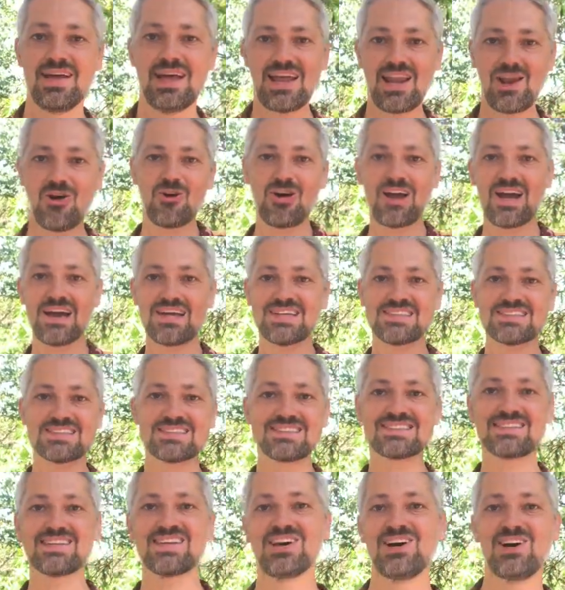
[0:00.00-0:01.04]
Hello
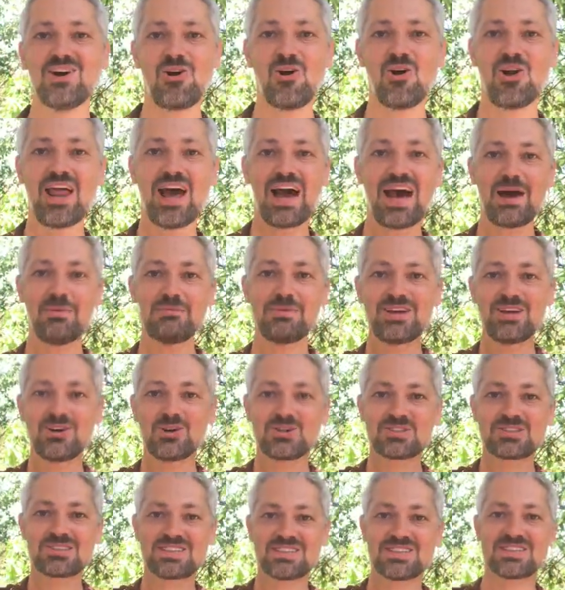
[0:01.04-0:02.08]
guys, hola
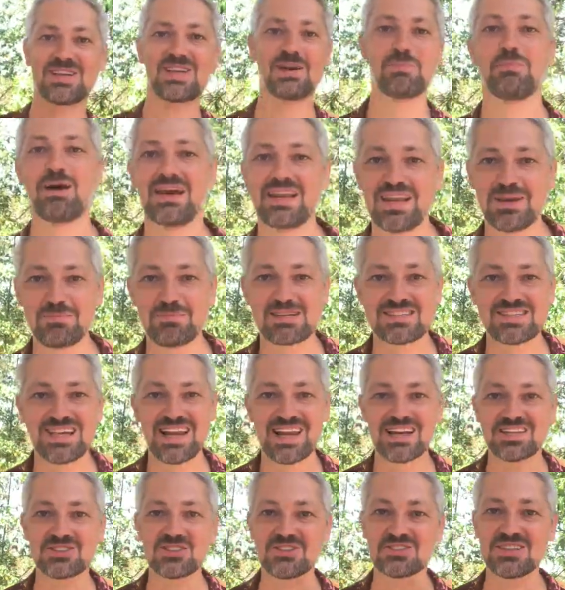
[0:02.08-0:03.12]
amigos, my name is
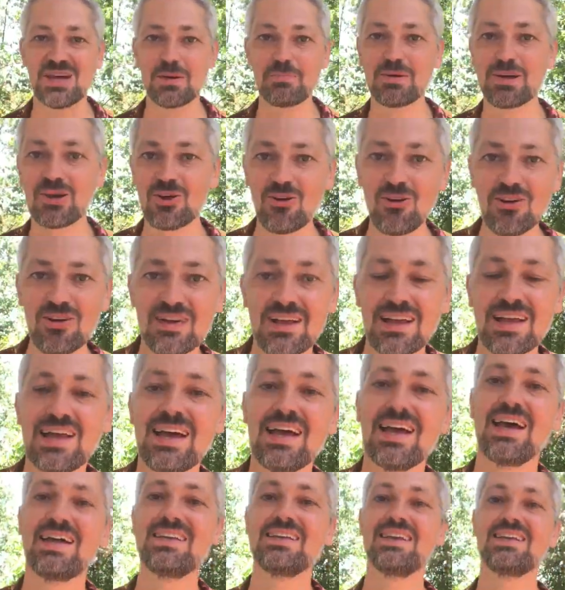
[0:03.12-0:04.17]
Alex Ostapenko
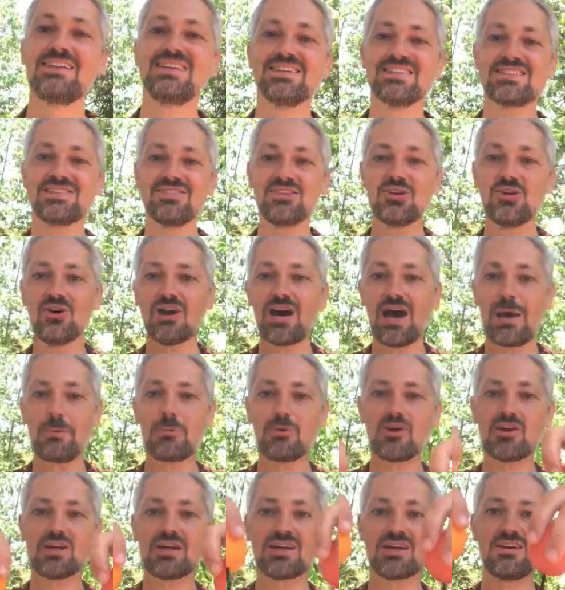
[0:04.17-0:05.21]
and in this video I'm
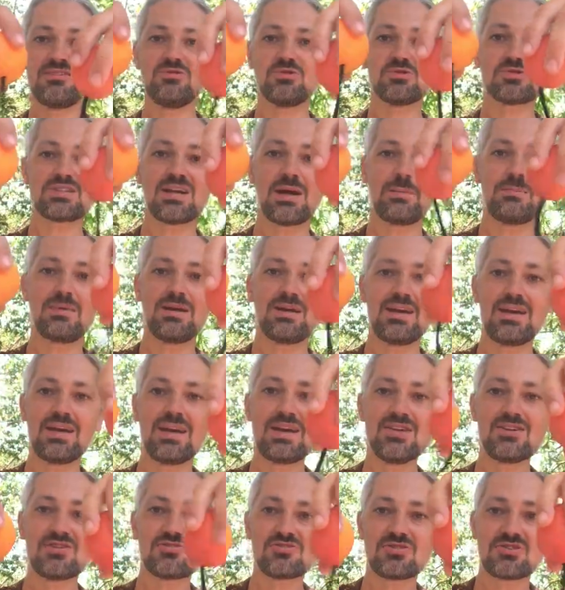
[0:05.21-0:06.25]
gonna give you some
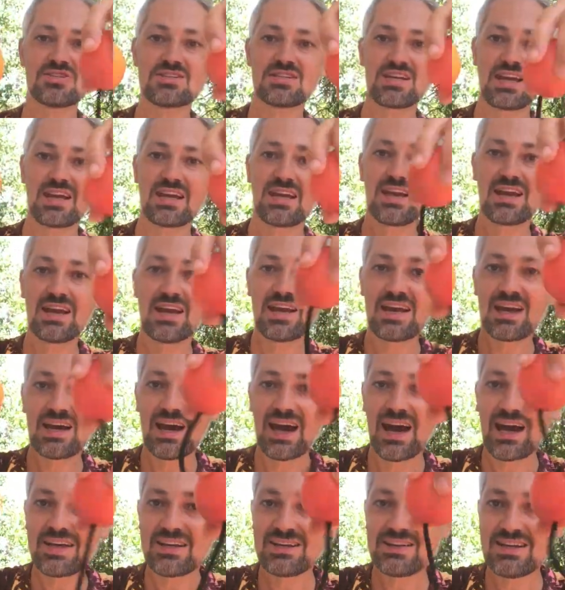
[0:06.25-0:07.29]
interesting
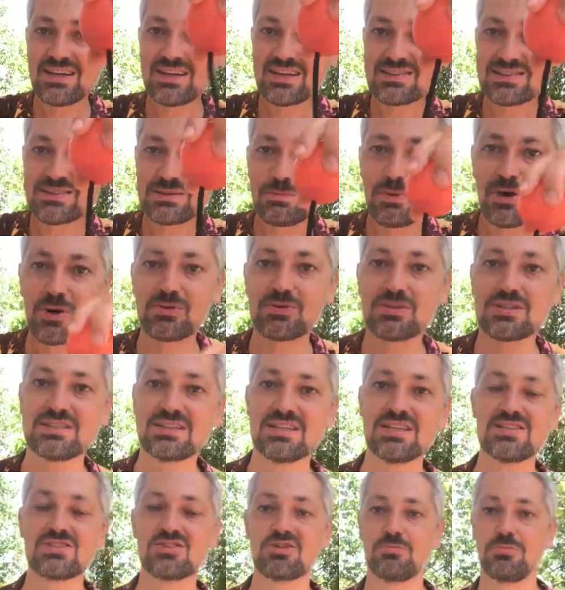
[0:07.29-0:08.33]
ideas about this
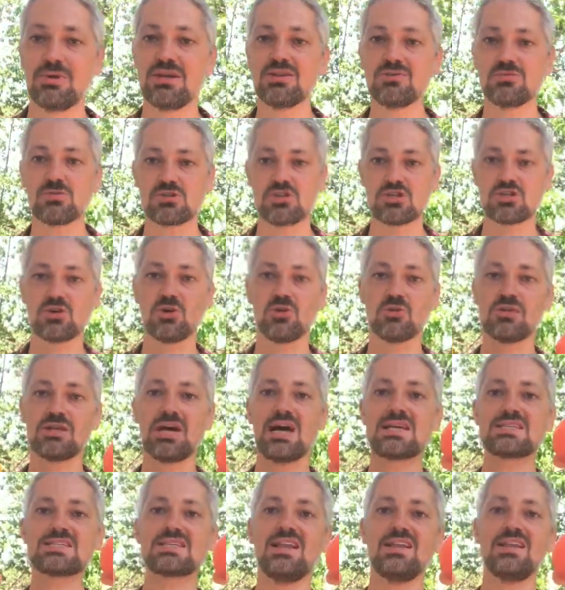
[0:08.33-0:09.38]
instrument which is called
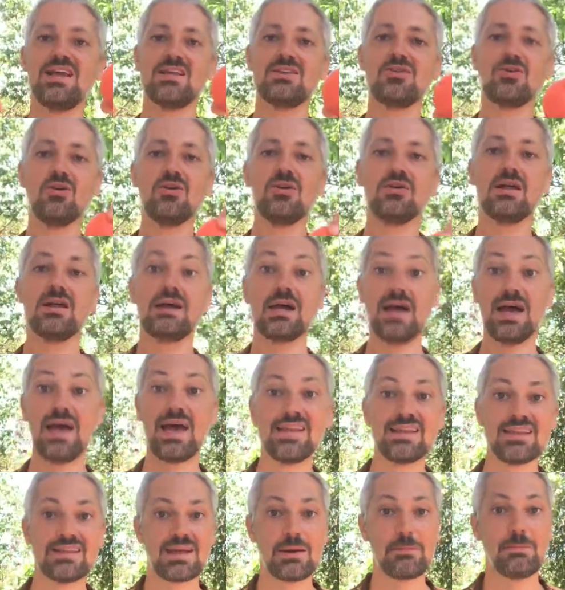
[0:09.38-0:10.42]
Asalato
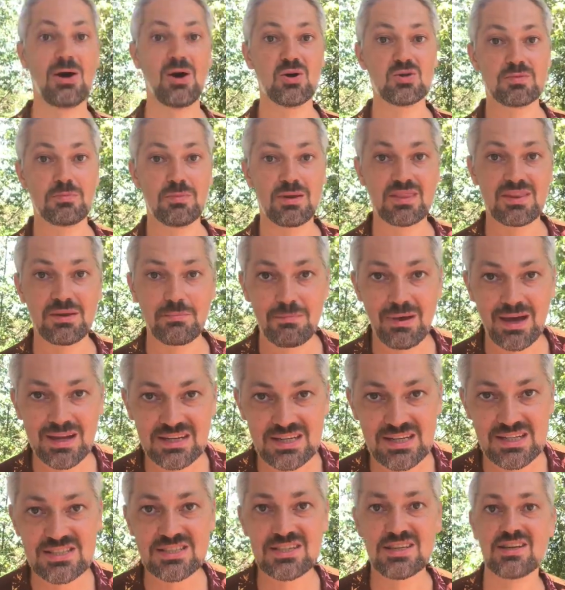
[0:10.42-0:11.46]
and about
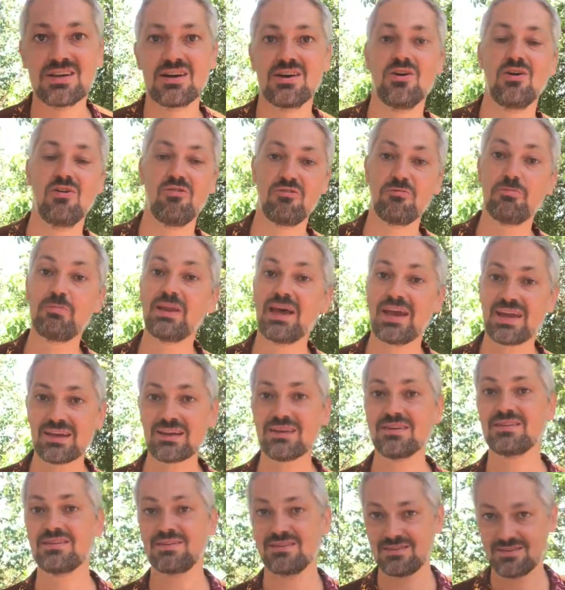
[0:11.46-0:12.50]
mathematics of
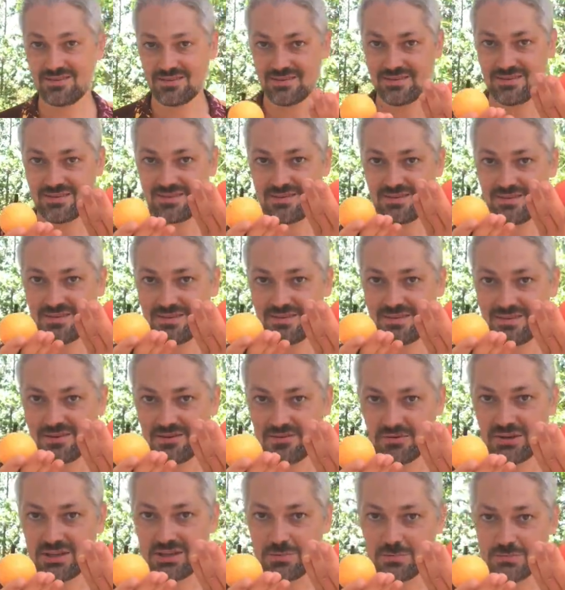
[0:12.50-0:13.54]
playing
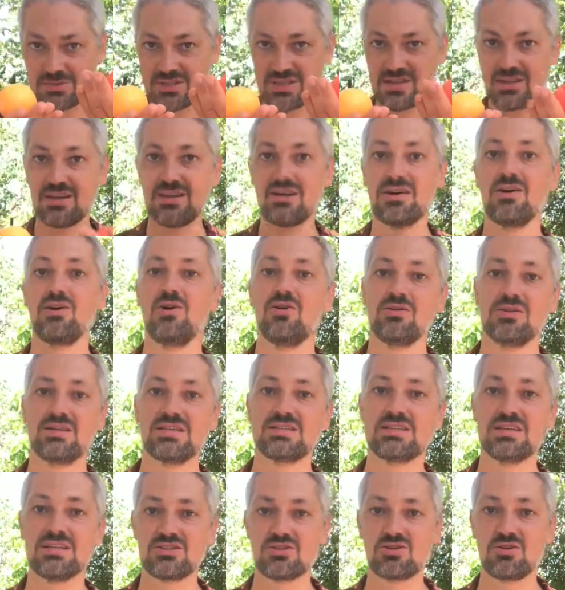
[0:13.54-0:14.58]
rhythms on
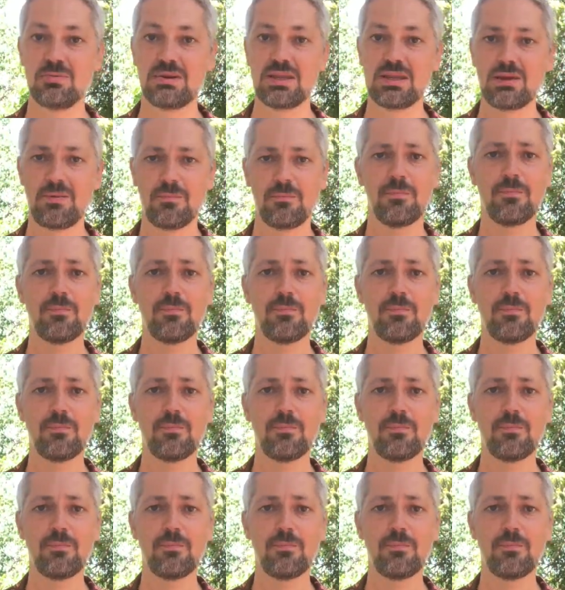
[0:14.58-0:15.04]
this instrument.